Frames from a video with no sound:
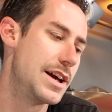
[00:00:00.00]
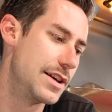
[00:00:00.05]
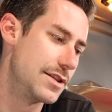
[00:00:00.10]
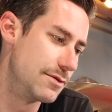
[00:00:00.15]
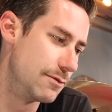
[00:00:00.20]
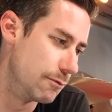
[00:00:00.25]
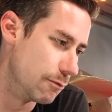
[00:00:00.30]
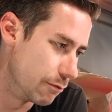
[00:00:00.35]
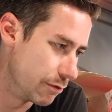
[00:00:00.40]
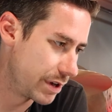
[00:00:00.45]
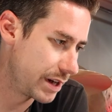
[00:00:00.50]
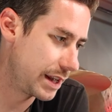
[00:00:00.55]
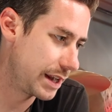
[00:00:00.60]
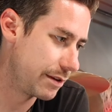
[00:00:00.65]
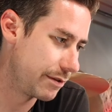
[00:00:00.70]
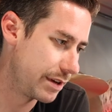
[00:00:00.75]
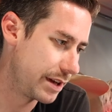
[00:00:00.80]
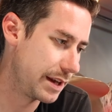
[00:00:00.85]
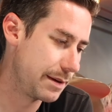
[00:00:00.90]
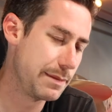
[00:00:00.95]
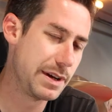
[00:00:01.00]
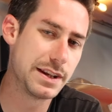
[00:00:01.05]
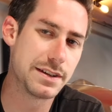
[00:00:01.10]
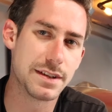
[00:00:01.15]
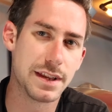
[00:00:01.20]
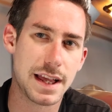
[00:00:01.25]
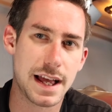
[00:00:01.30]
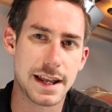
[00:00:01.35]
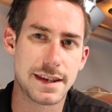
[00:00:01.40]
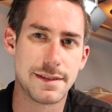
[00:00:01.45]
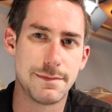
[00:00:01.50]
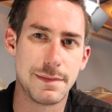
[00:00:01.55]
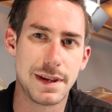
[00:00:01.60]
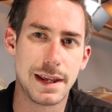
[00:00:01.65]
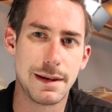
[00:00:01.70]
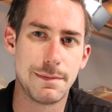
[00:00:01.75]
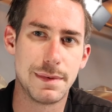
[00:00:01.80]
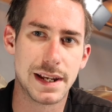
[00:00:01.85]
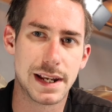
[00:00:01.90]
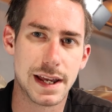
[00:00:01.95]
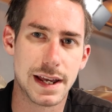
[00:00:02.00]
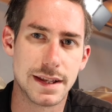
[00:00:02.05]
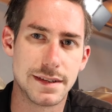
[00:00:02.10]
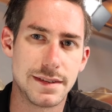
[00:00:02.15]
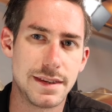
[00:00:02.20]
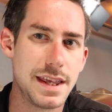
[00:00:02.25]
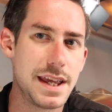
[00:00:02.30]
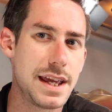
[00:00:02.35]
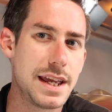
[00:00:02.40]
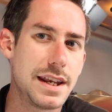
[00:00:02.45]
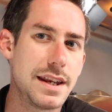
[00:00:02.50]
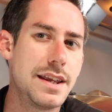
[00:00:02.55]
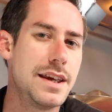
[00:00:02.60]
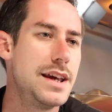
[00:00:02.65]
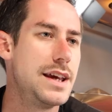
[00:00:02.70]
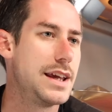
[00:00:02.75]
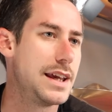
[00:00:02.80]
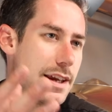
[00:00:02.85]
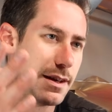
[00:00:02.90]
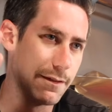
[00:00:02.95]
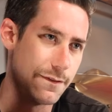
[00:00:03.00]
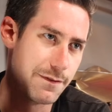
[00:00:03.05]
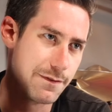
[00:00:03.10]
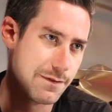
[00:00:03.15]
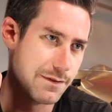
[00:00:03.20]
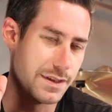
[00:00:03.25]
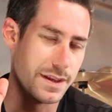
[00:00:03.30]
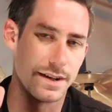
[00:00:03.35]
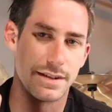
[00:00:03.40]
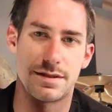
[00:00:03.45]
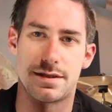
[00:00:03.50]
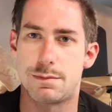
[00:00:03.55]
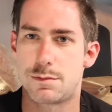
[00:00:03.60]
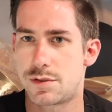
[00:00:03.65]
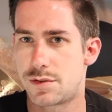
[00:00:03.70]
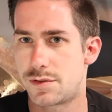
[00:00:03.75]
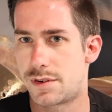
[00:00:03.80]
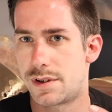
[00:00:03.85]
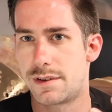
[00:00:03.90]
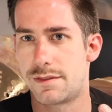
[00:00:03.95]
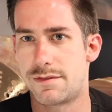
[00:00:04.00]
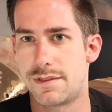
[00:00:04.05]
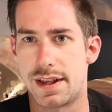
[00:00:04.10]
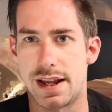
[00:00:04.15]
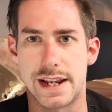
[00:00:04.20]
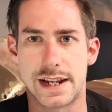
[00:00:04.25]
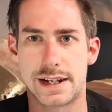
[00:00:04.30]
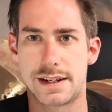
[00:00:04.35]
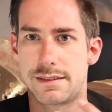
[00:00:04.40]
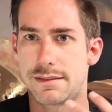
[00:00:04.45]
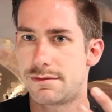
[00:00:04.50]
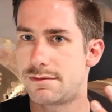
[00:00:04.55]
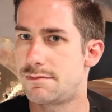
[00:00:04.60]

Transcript: really means a lot to me, because then if there's some sort of like